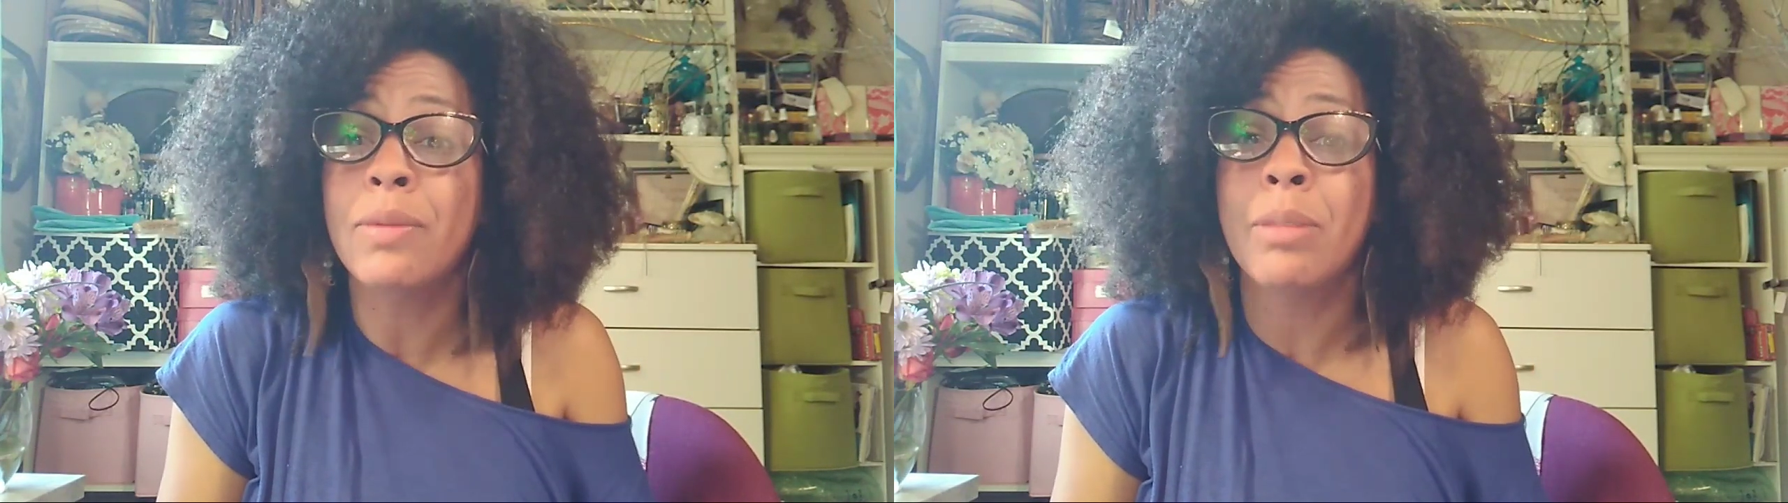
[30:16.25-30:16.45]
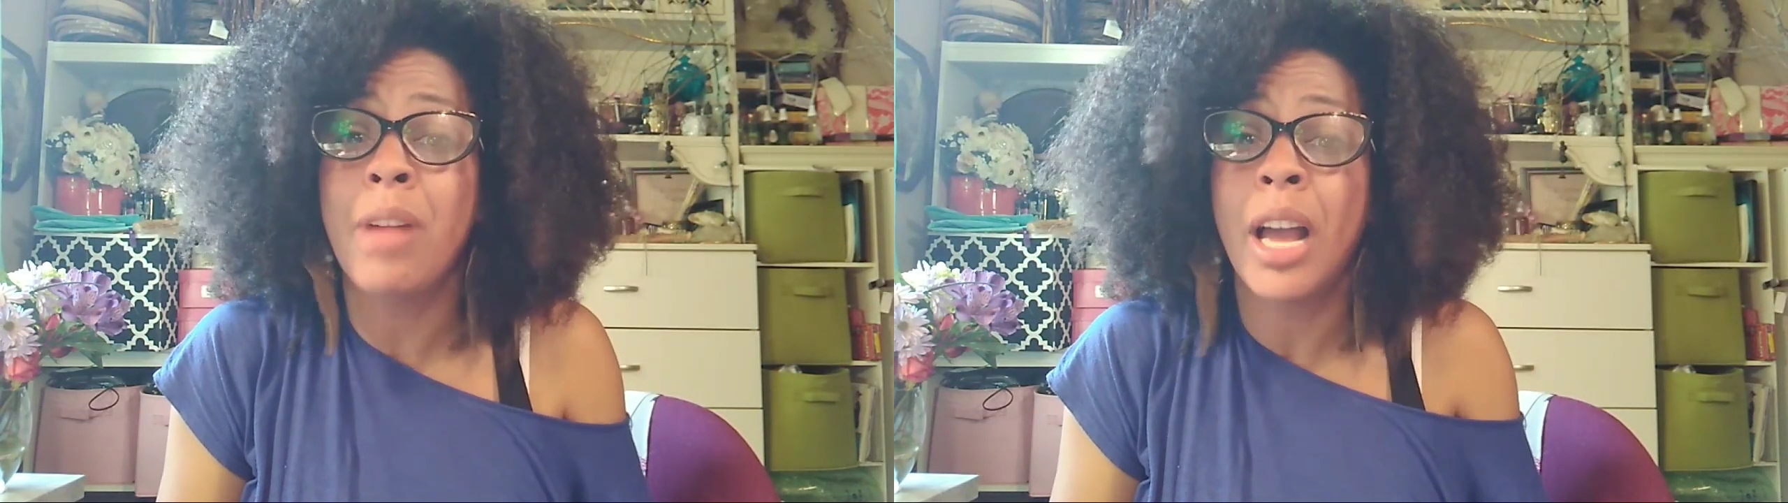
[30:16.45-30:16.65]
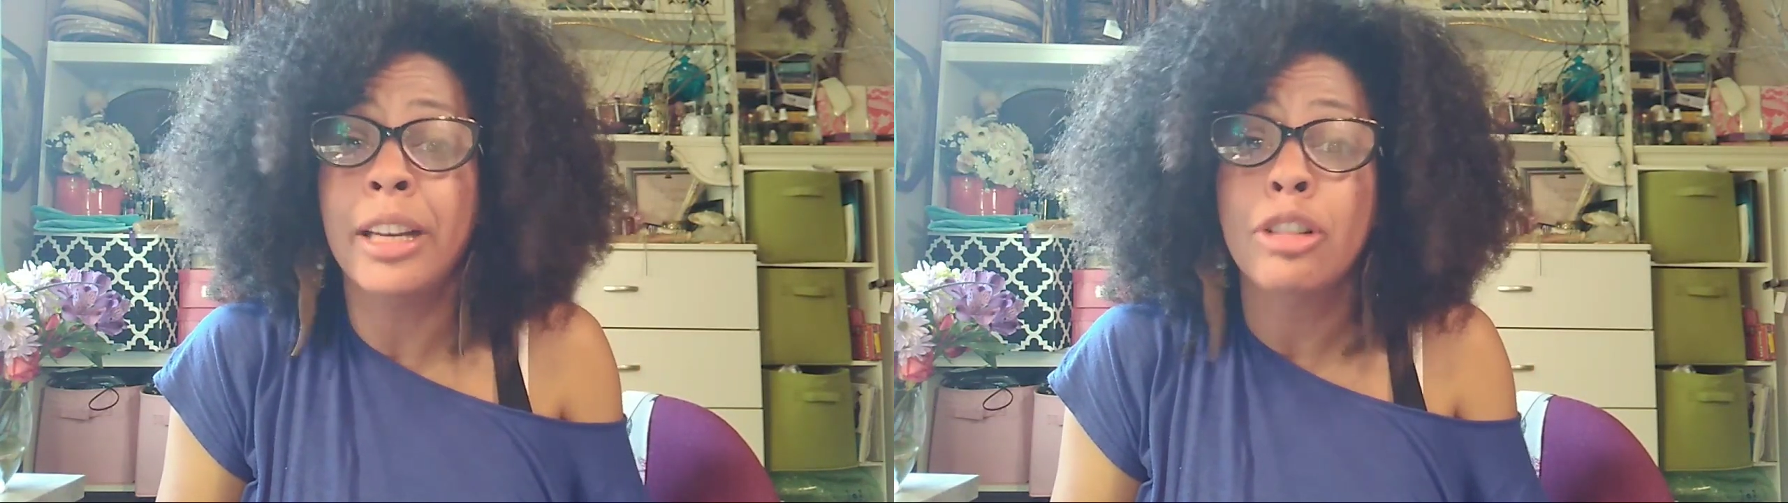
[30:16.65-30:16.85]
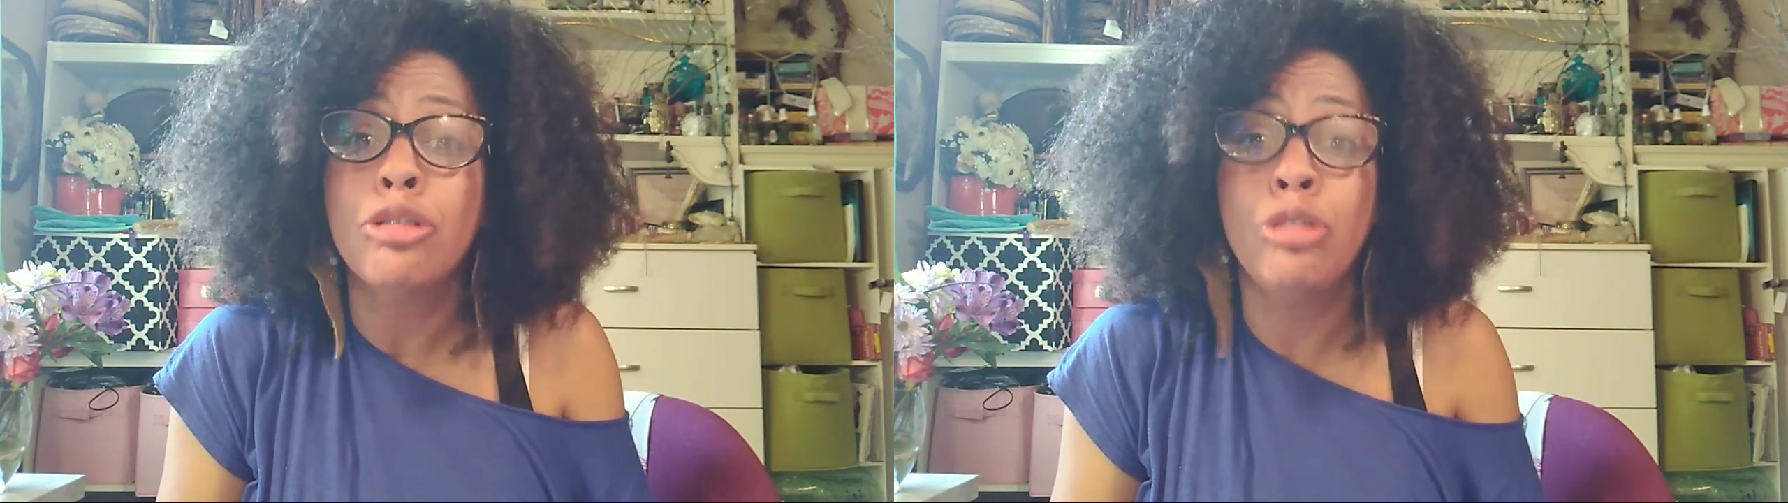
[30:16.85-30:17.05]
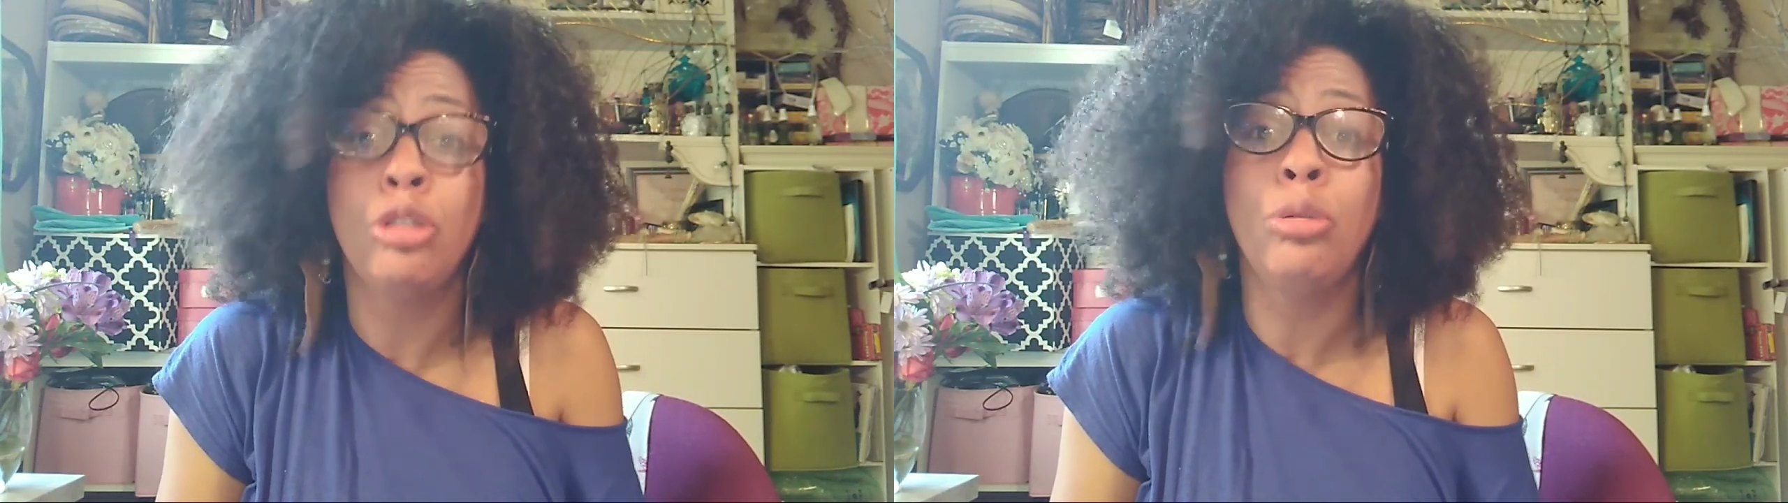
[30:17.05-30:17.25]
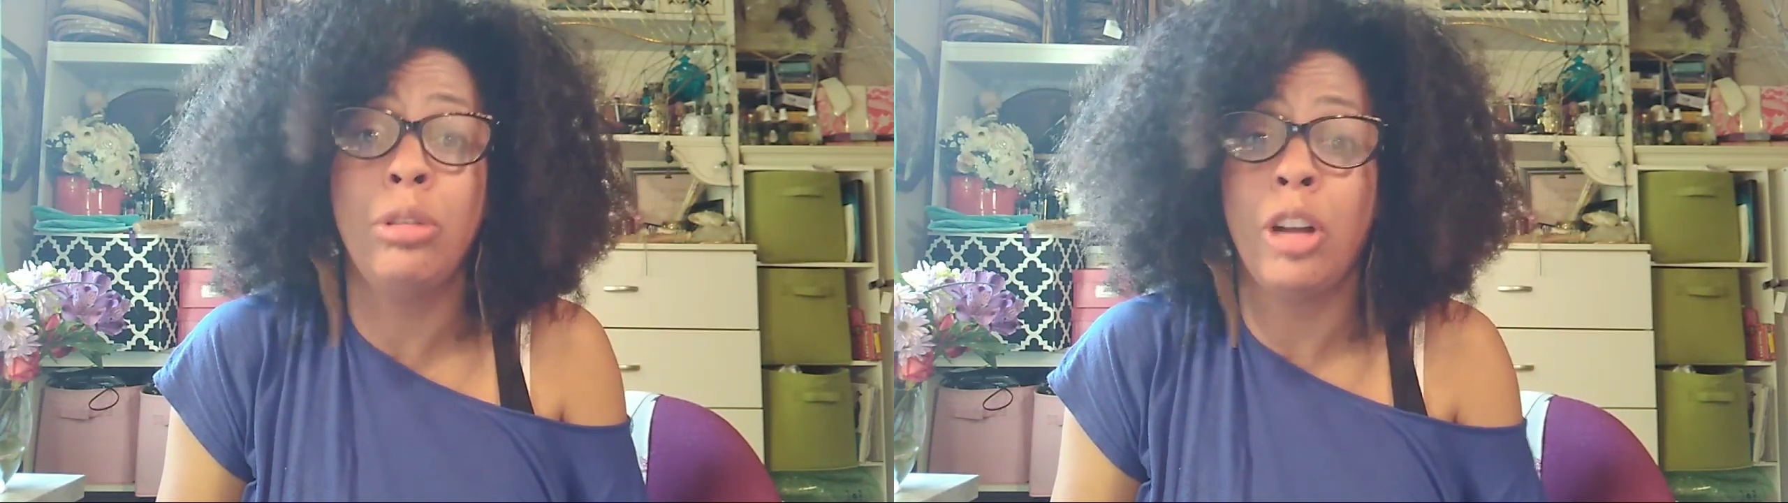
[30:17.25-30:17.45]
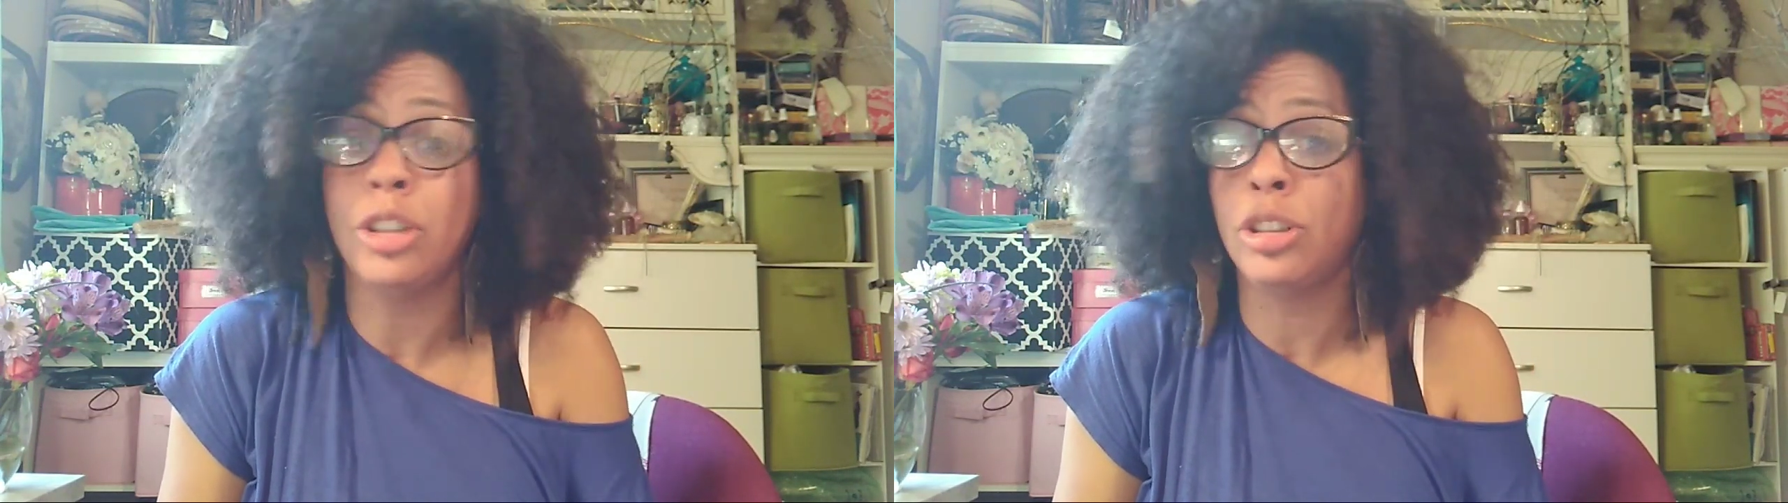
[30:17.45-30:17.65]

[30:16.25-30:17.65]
Mind New Thought